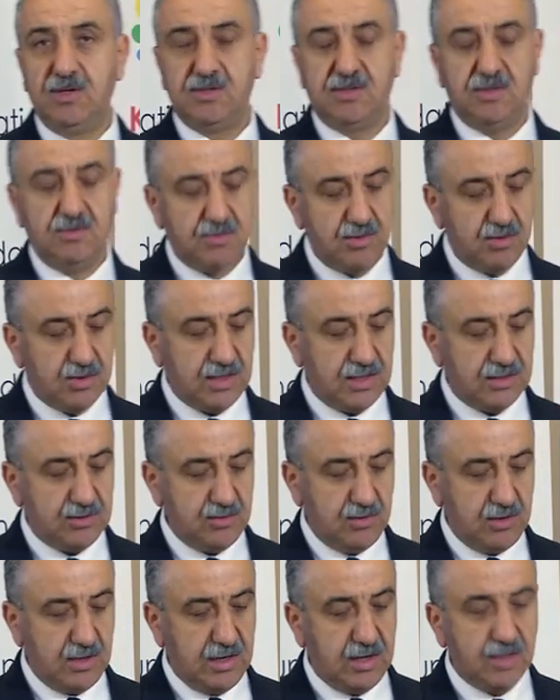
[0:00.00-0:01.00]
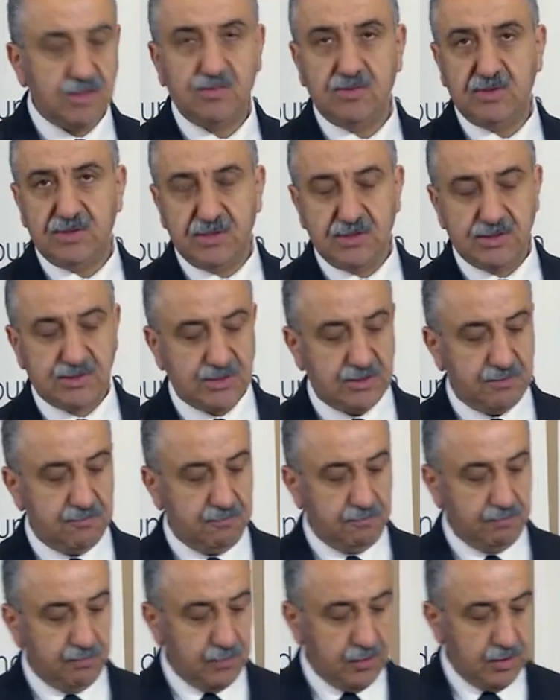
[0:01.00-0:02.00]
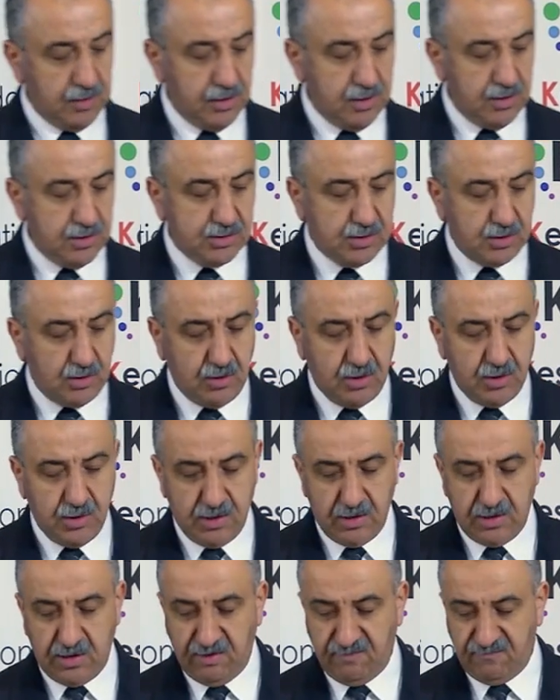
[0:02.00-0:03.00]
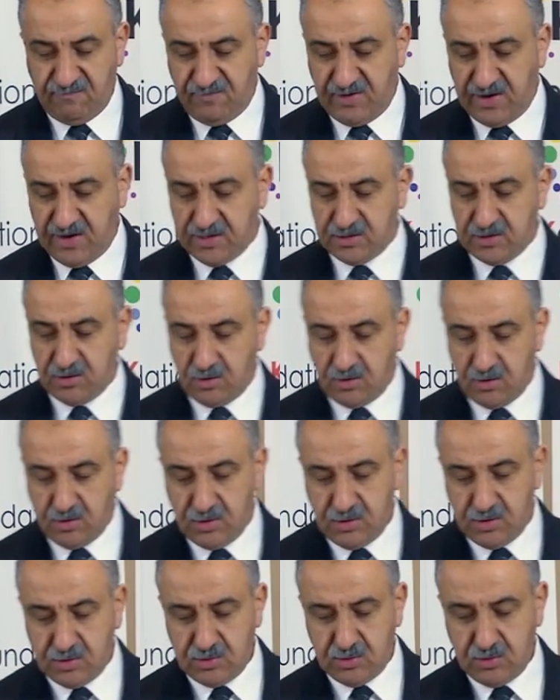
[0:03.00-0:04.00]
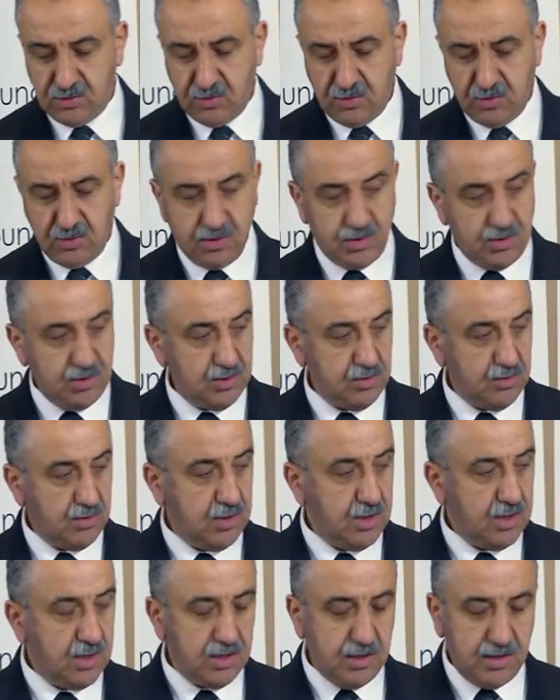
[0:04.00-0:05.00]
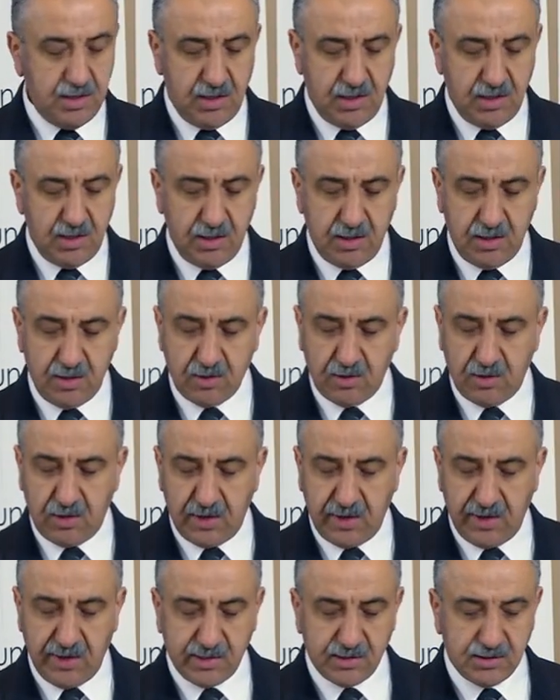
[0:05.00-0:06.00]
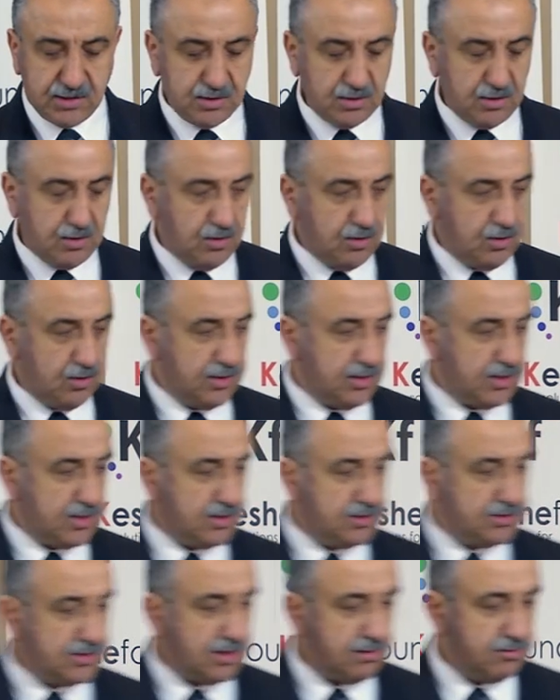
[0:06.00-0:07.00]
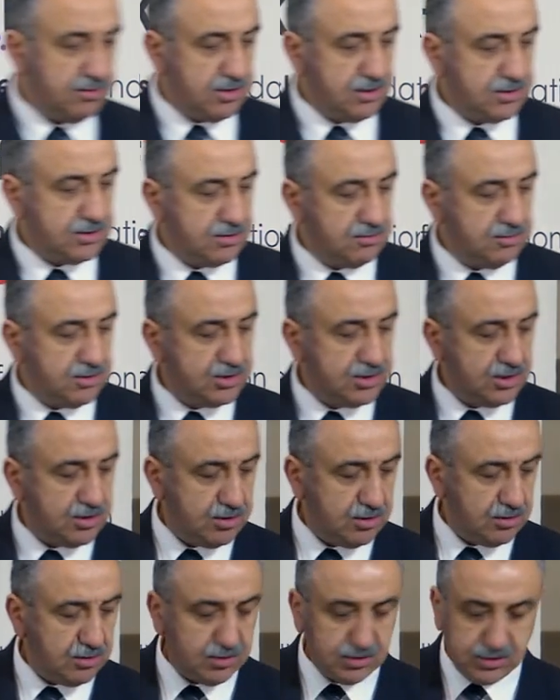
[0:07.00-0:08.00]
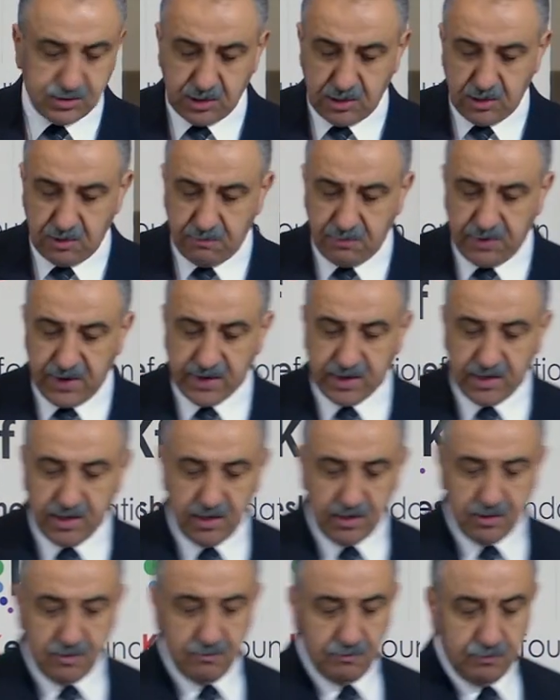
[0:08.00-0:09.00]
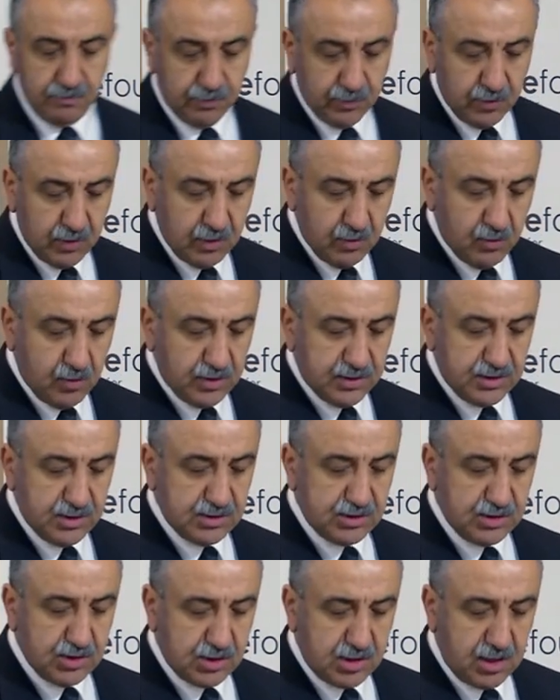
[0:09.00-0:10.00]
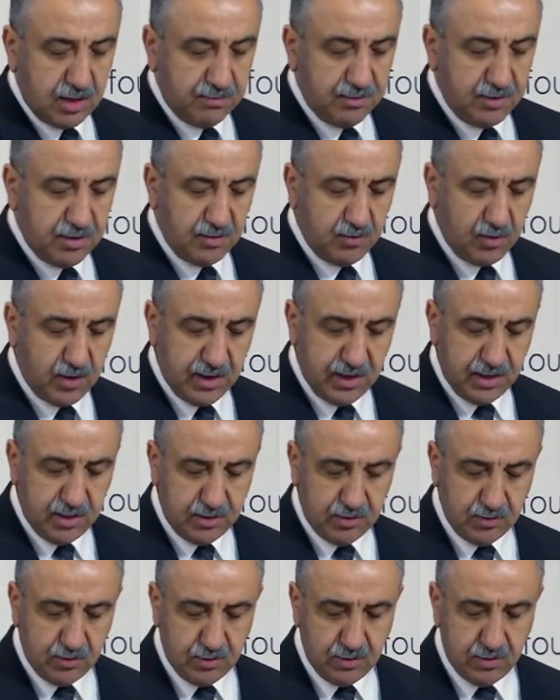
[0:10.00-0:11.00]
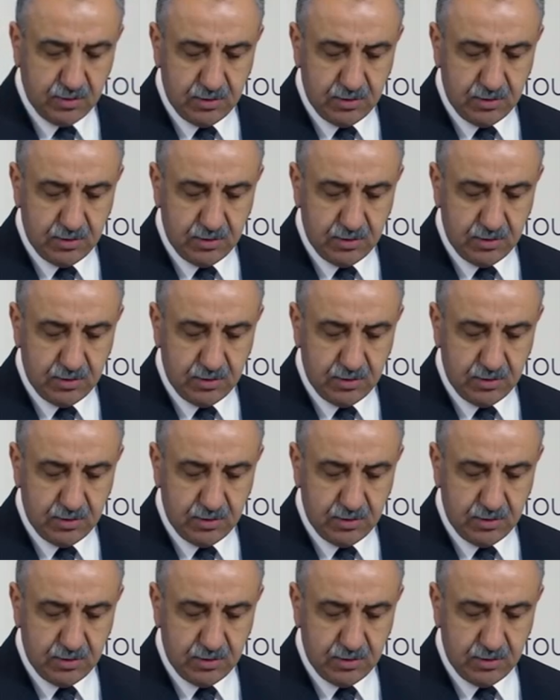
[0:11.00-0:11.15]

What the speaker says: TEPCO can do a lot with this. So in fact, all you do, you recollect all the contaminated materials back in. What does your copper wire do?